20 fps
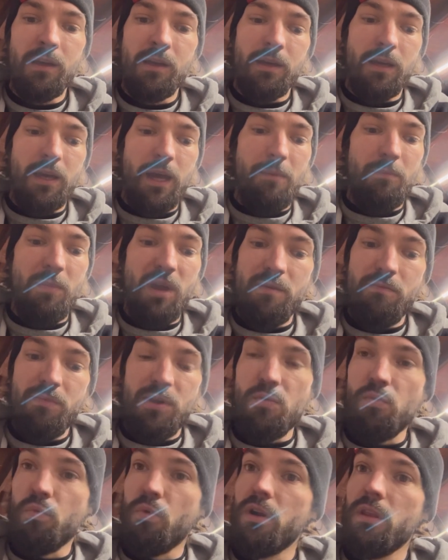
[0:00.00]
I may
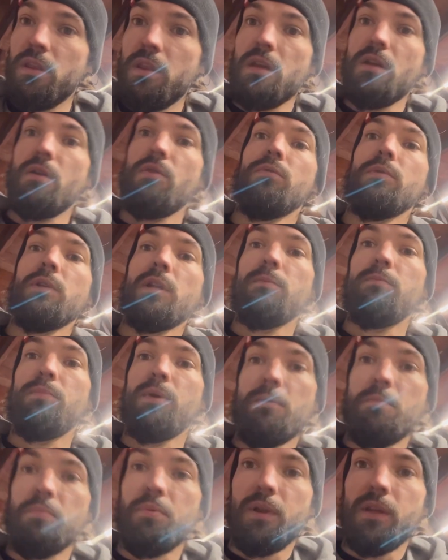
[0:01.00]
be one of the only
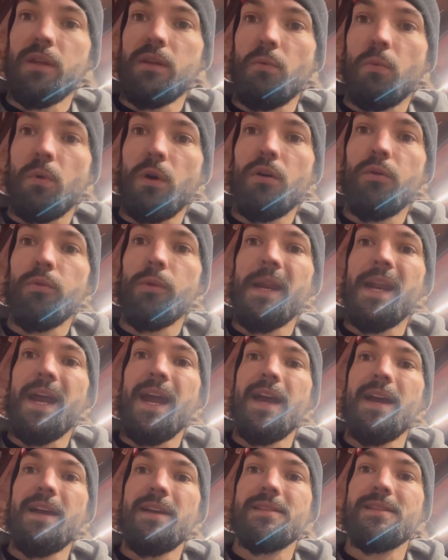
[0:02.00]
people in the world that
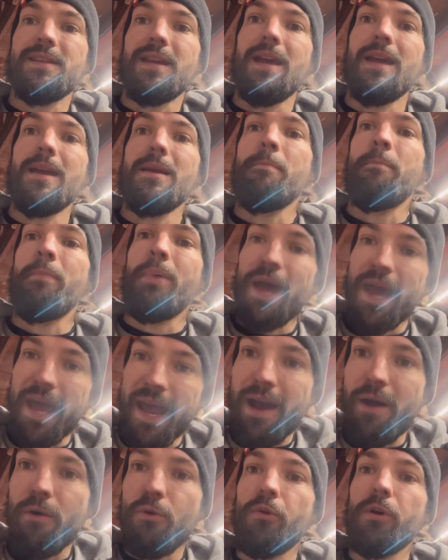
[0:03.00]
has a
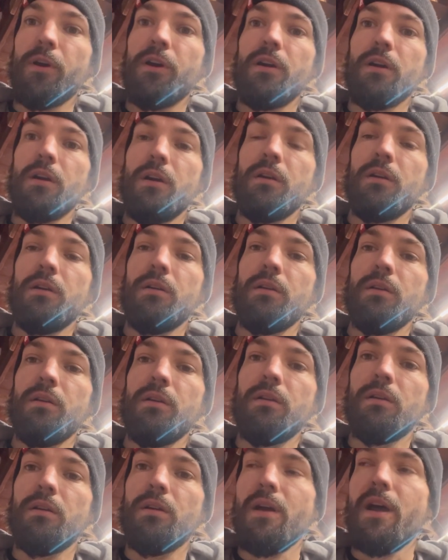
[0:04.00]
power
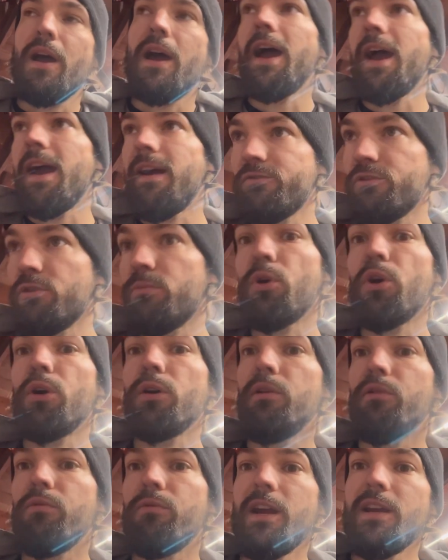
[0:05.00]

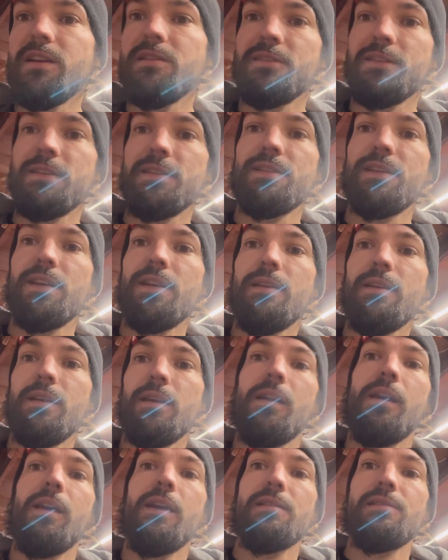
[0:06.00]
aftermarket racing seat
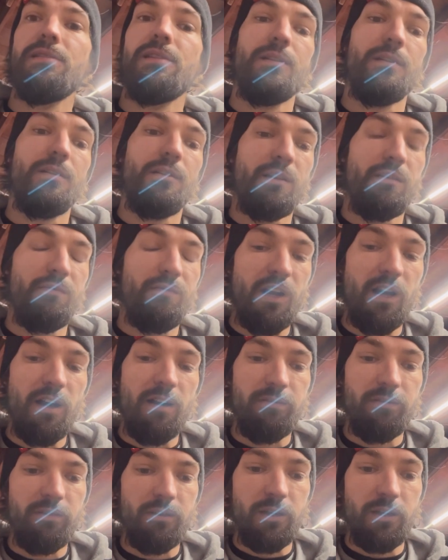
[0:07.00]
in an SN95.